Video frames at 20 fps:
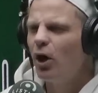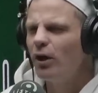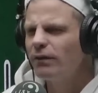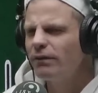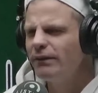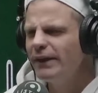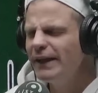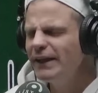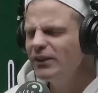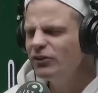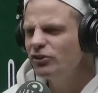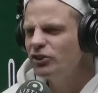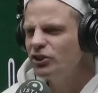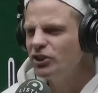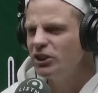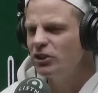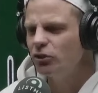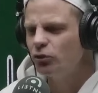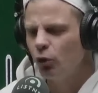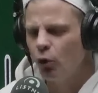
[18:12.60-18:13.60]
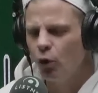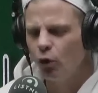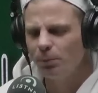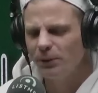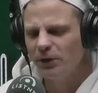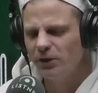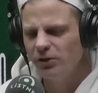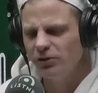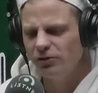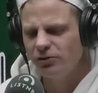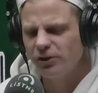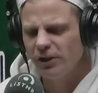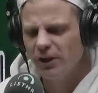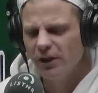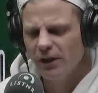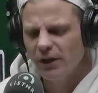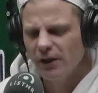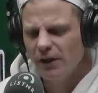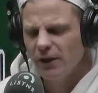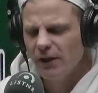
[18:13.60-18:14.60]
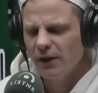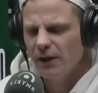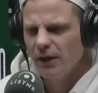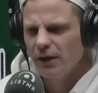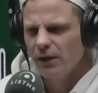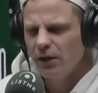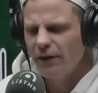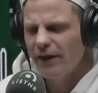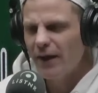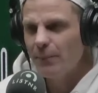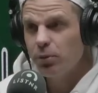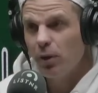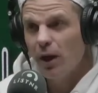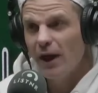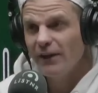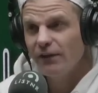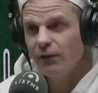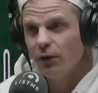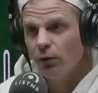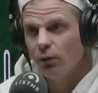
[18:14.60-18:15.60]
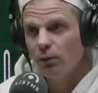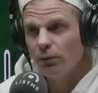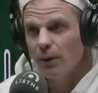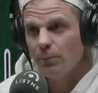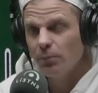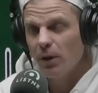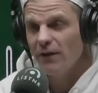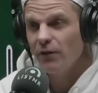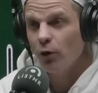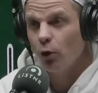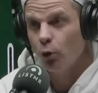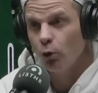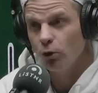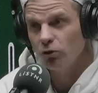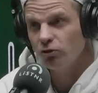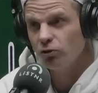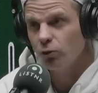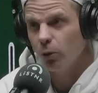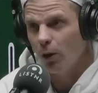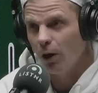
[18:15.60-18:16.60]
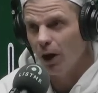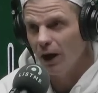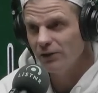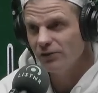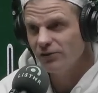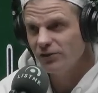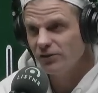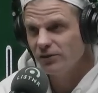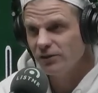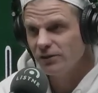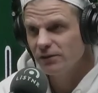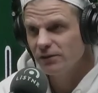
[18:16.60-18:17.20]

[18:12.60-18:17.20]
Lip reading: I think it's shit talk because they played the Hawks twice.